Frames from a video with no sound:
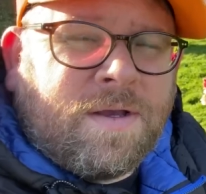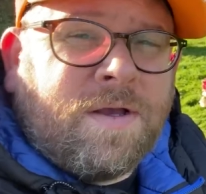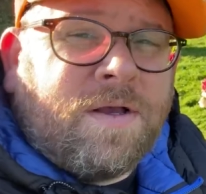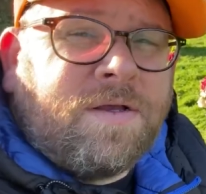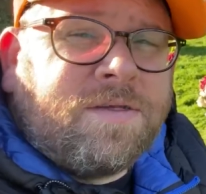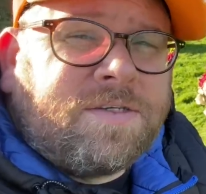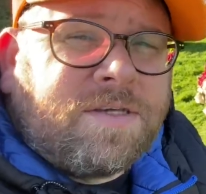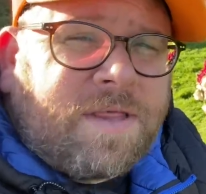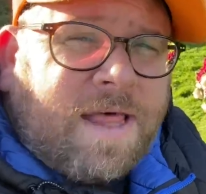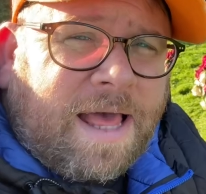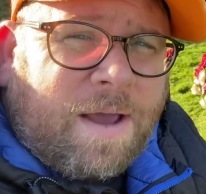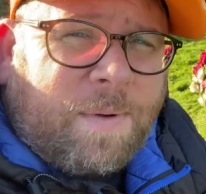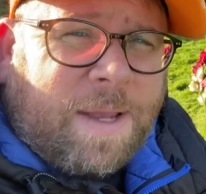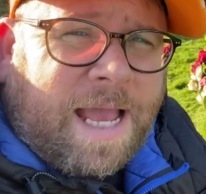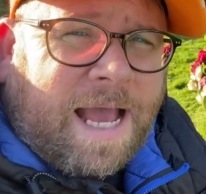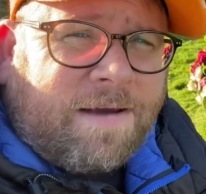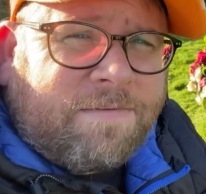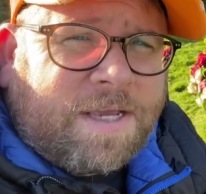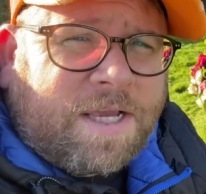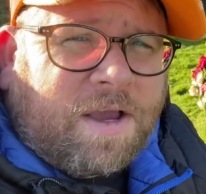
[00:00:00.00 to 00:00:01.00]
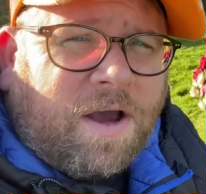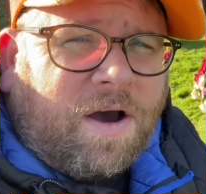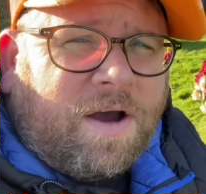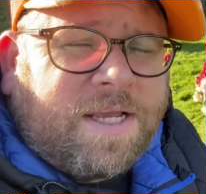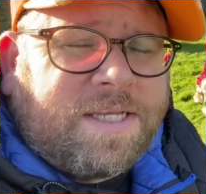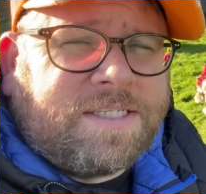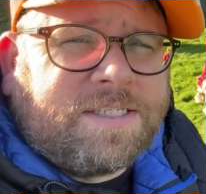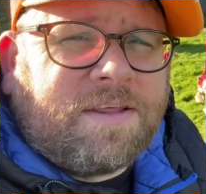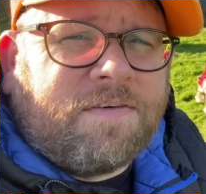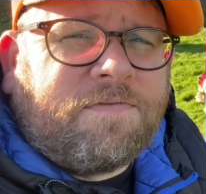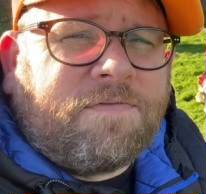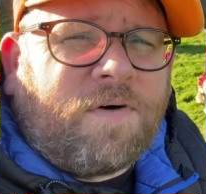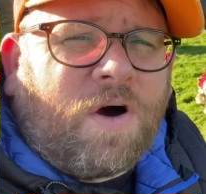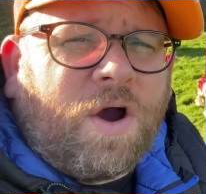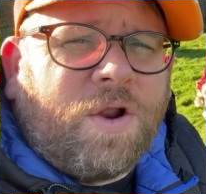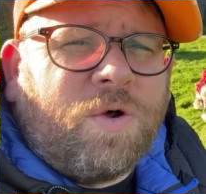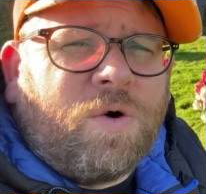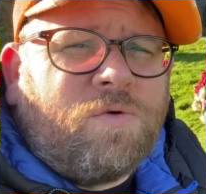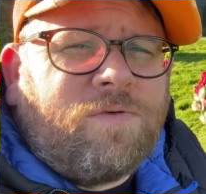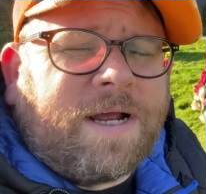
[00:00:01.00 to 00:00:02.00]
So there we have it, guys, the
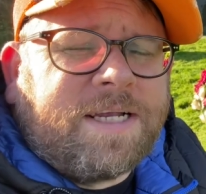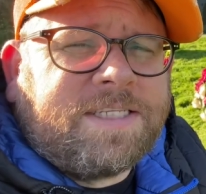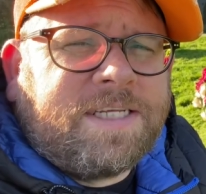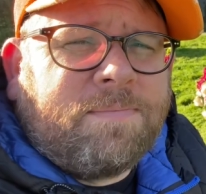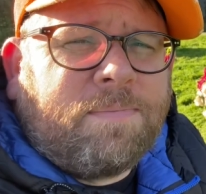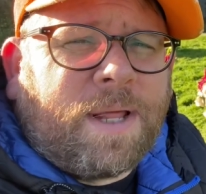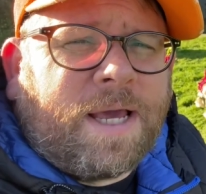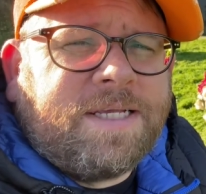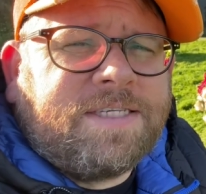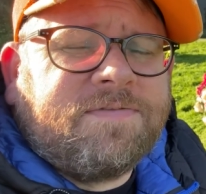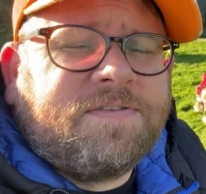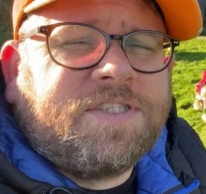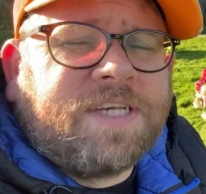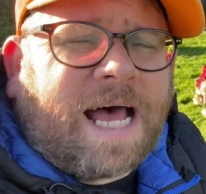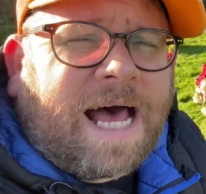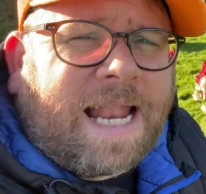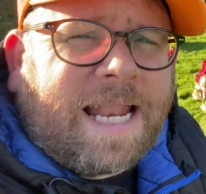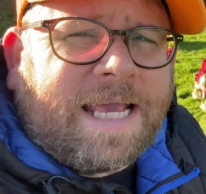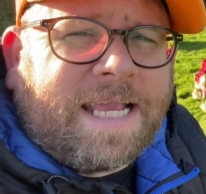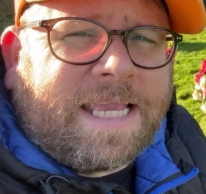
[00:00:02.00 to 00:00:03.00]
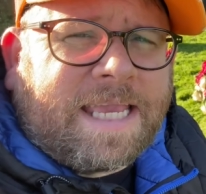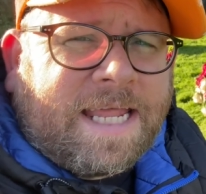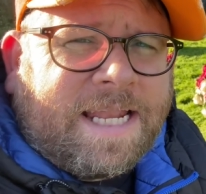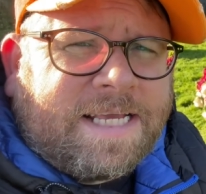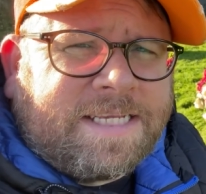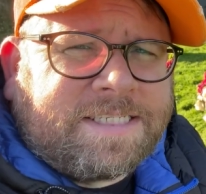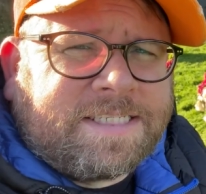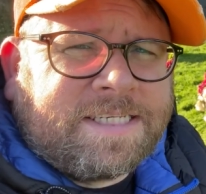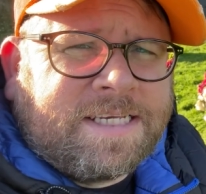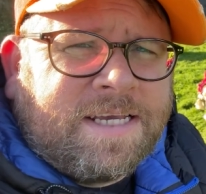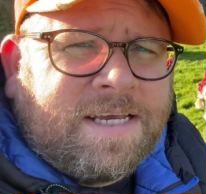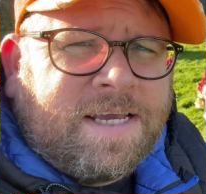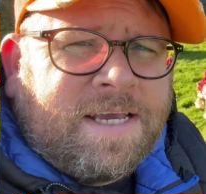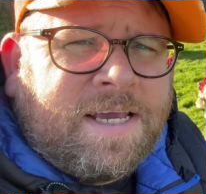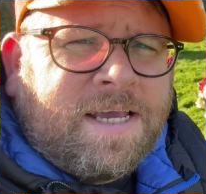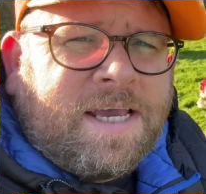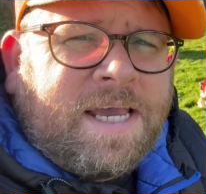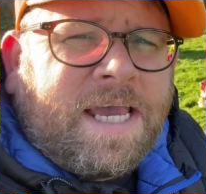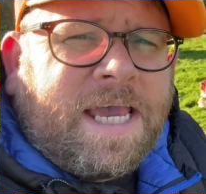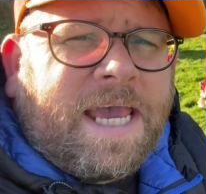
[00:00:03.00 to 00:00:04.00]
final resting place of Sir Alec Guinness
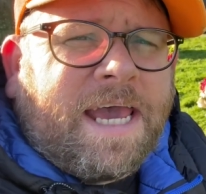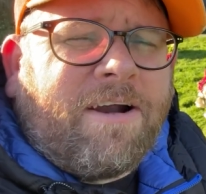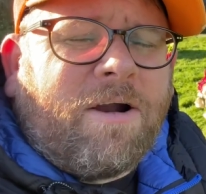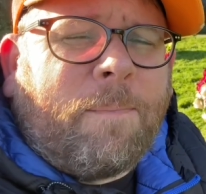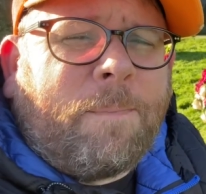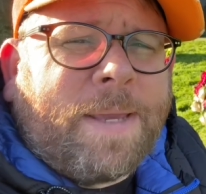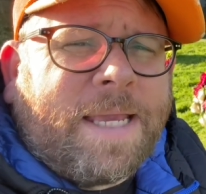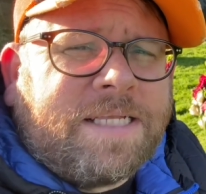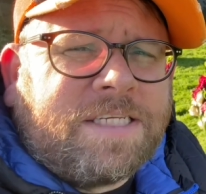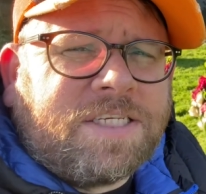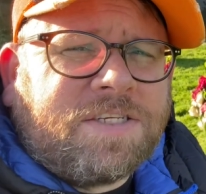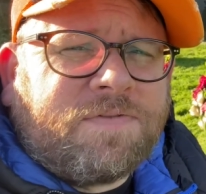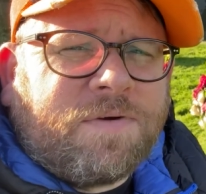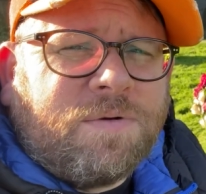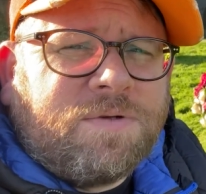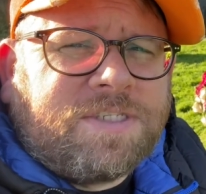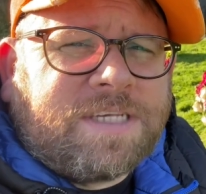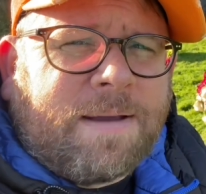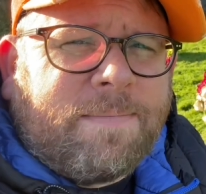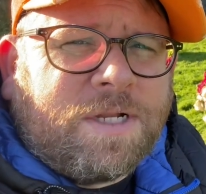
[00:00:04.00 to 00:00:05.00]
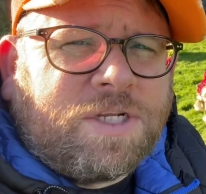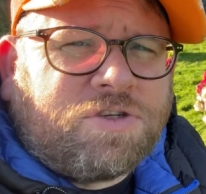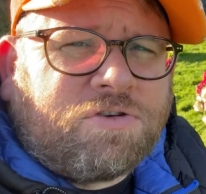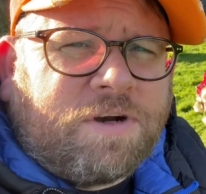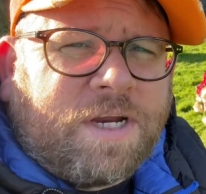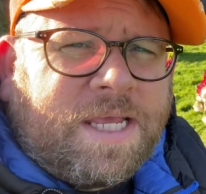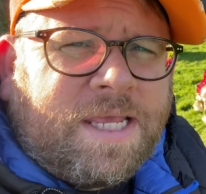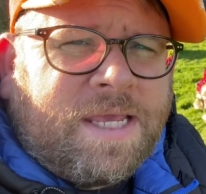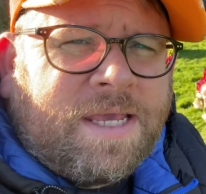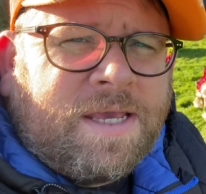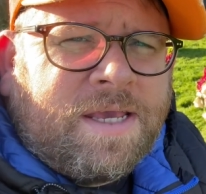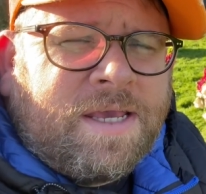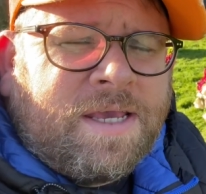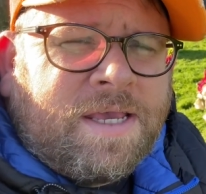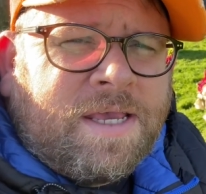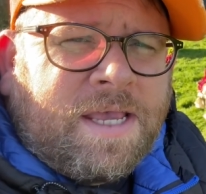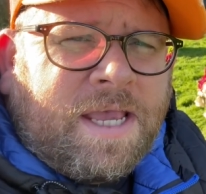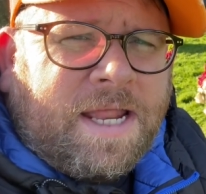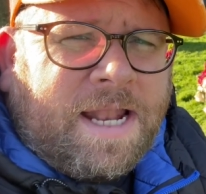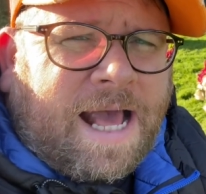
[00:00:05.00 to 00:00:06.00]
here at Petersfield Cemetery
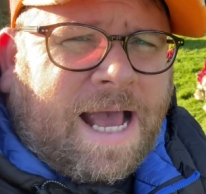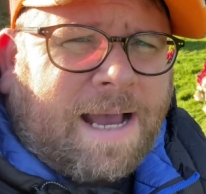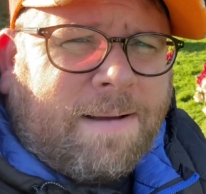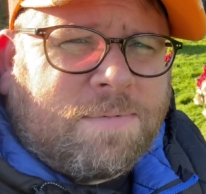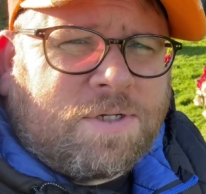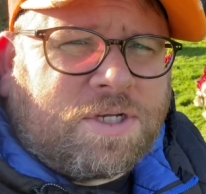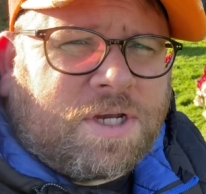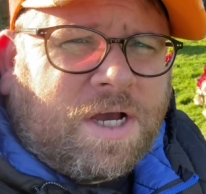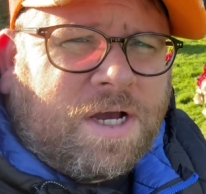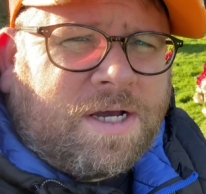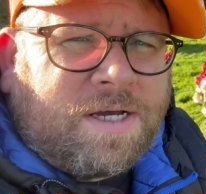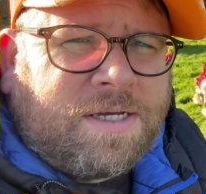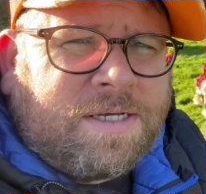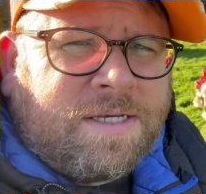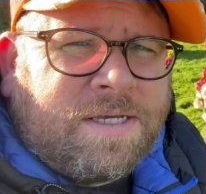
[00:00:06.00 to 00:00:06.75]
in Hampshire.